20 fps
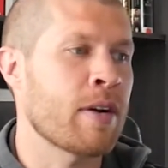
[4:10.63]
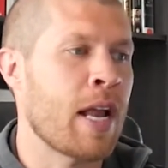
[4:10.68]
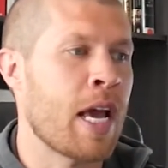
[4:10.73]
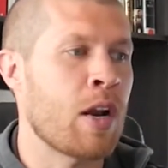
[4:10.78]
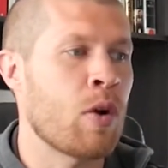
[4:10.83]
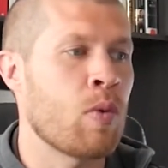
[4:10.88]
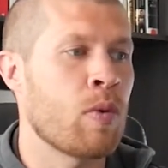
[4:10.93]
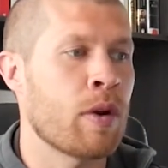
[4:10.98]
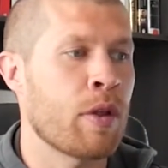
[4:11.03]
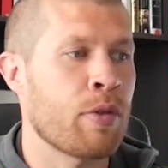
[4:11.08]
and I
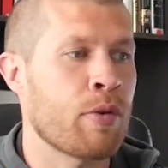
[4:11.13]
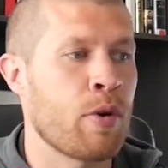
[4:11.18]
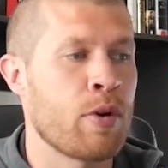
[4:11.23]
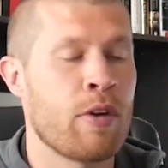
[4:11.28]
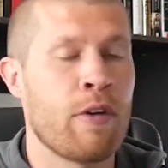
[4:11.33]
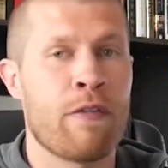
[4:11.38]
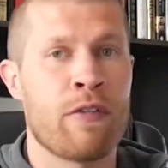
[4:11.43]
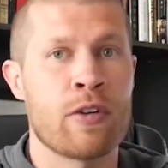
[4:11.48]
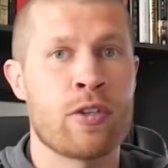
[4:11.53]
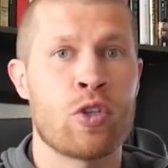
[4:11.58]
don't want to throw
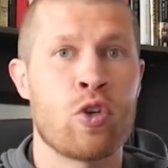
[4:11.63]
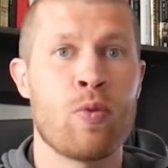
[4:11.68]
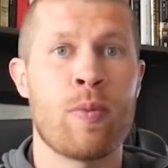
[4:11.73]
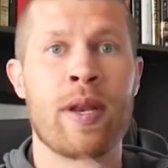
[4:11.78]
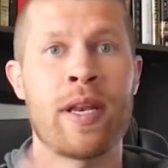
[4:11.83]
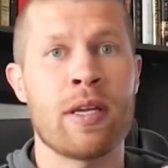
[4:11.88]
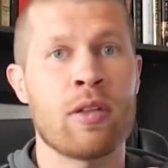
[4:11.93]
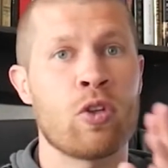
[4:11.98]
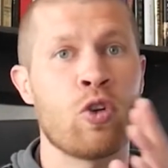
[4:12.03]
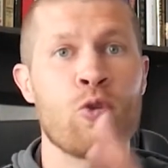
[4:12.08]
you for too
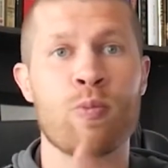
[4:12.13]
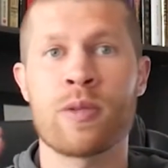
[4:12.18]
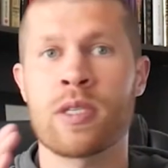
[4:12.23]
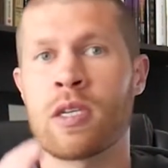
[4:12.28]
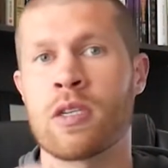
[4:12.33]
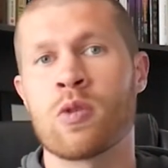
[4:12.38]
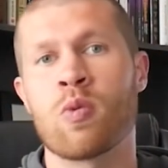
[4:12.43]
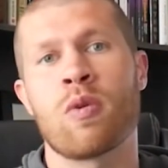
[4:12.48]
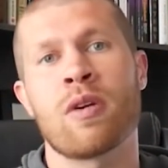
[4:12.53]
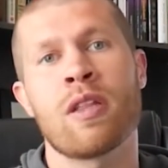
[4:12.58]
many loops
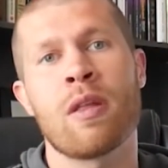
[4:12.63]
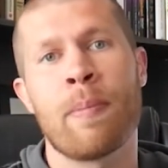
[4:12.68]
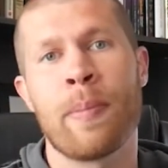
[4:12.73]
because one of